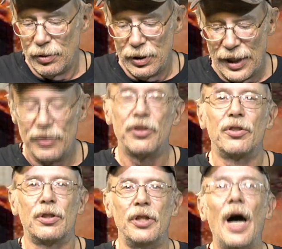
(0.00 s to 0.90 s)

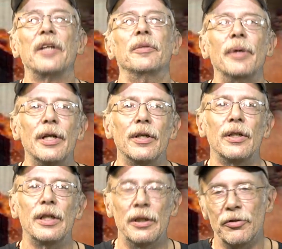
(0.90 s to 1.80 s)
has documented
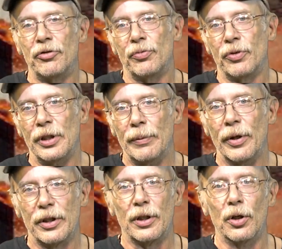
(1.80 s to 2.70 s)
is
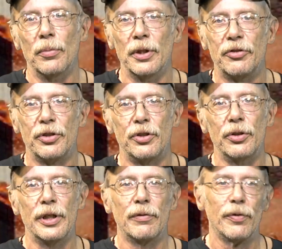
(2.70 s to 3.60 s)
what the globalists are
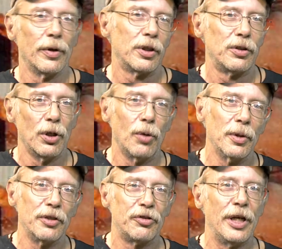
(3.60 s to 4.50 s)
doing for a
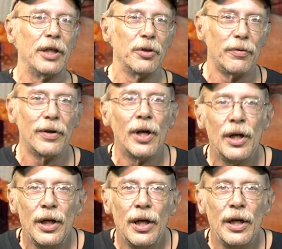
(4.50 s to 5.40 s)
globalist takeover.
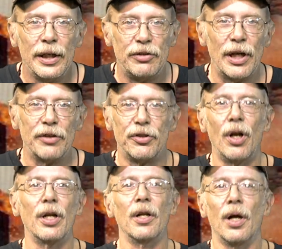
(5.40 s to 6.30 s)
He sounds
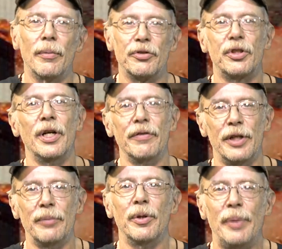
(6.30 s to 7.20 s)
all alarmist and
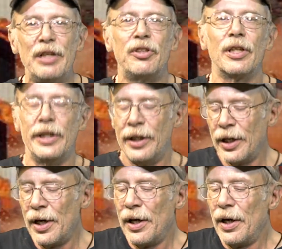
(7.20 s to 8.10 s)
everything, but basically,
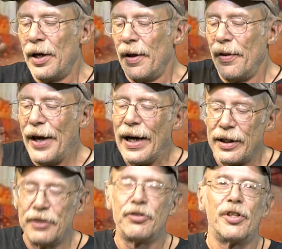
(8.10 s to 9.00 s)
that
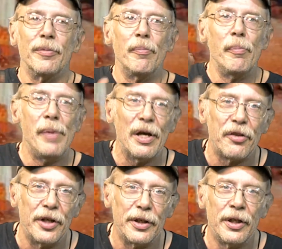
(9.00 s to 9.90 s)
is the
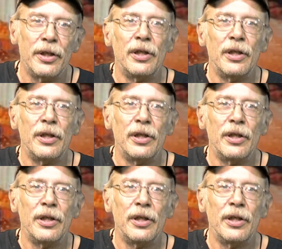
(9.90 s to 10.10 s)
method